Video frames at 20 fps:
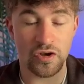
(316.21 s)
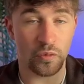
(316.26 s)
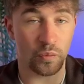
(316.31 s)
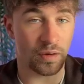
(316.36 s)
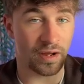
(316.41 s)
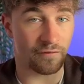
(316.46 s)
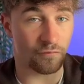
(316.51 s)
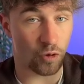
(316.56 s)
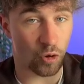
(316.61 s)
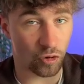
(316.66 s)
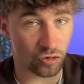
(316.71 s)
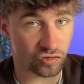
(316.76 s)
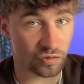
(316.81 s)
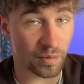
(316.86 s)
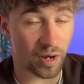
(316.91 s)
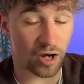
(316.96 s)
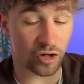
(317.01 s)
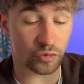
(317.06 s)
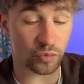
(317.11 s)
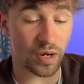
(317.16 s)
We have awesome
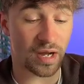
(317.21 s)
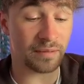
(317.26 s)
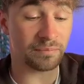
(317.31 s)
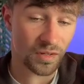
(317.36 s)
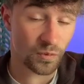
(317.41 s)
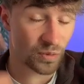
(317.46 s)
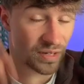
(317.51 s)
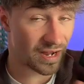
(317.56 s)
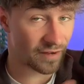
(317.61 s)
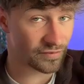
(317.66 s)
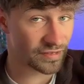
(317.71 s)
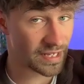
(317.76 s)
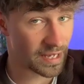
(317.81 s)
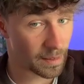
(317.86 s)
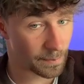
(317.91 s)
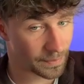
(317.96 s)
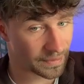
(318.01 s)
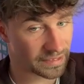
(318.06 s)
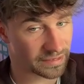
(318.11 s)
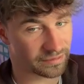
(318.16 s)
hardware, we have the
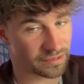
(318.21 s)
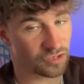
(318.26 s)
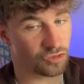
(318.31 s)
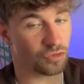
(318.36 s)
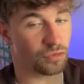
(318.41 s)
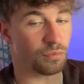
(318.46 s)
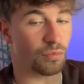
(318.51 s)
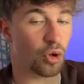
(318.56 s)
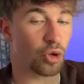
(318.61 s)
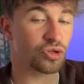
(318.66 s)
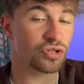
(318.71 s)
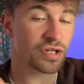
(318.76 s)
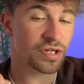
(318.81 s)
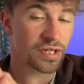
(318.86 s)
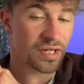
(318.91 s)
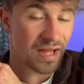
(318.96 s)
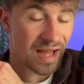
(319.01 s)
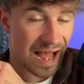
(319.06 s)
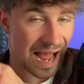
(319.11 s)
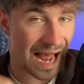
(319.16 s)
ability to mod,
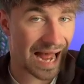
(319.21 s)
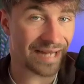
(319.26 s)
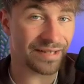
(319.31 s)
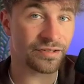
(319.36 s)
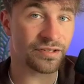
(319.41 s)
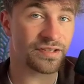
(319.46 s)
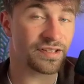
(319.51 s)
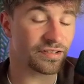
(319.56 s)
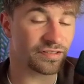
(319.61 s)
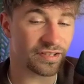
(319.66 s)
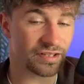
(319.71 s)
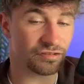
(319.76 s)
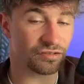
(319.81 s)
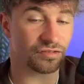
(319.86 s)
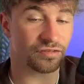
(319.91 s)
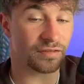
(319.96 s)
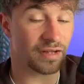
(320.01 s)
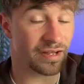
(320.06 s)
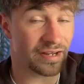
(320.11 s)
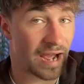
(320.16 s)
and this
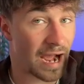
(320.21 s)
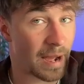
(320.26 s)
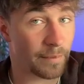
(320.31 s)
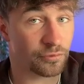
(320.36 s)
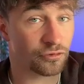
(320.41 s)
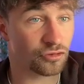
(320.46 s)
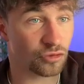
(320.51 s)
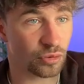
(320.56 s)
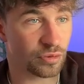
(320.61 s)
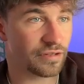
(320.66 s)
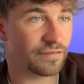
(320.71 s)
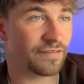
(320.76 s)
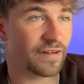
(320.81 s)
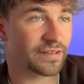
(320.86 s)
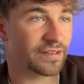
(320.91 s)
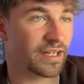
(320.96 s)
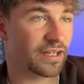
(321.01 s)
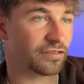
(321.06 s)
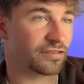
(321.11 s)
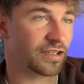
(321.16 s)
is an absolutely
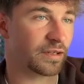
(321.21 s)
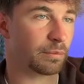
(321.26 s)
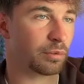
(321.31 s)
fantastic